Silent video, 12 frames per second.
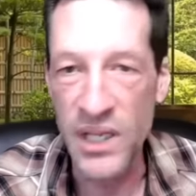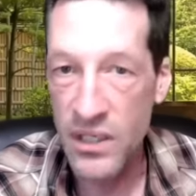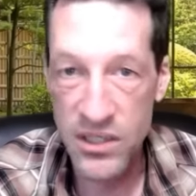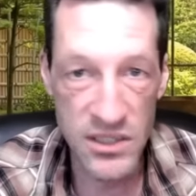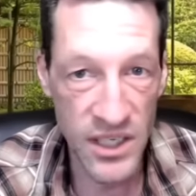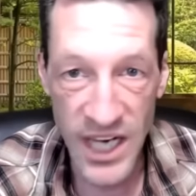
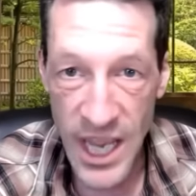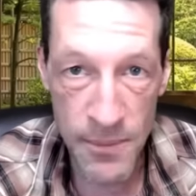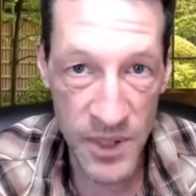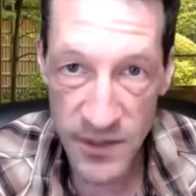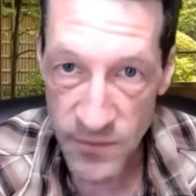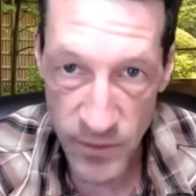because it's going to
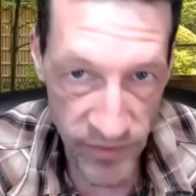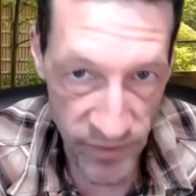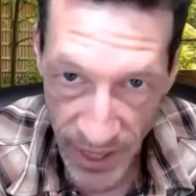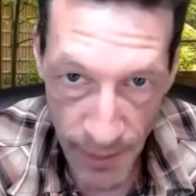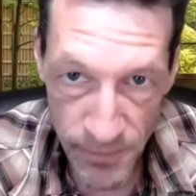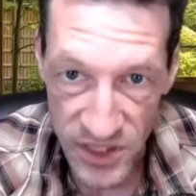happen even if the
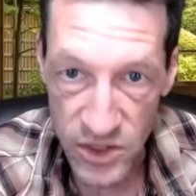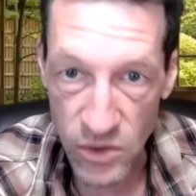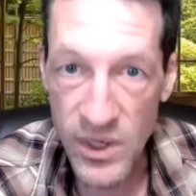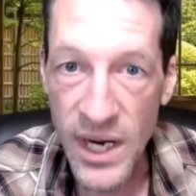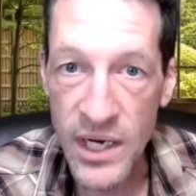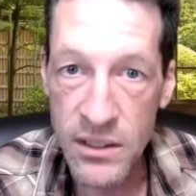mapping's
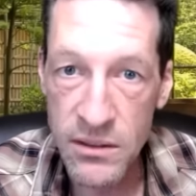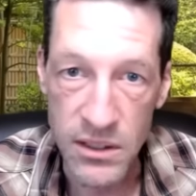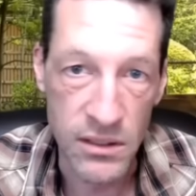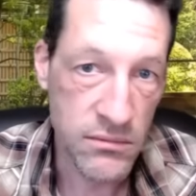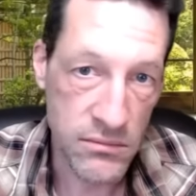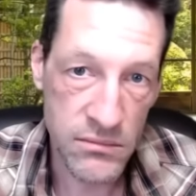correct, you
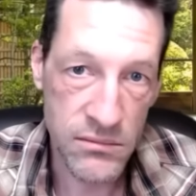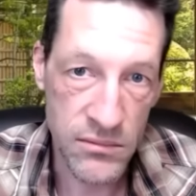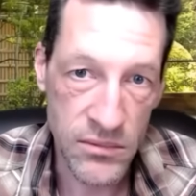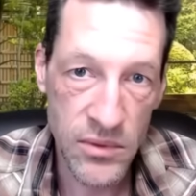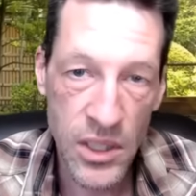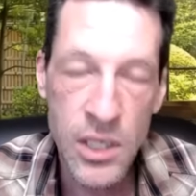know,
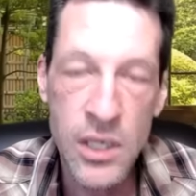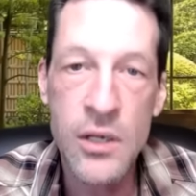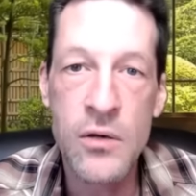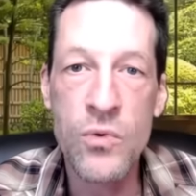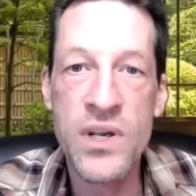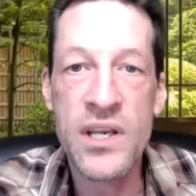
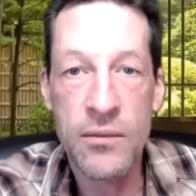we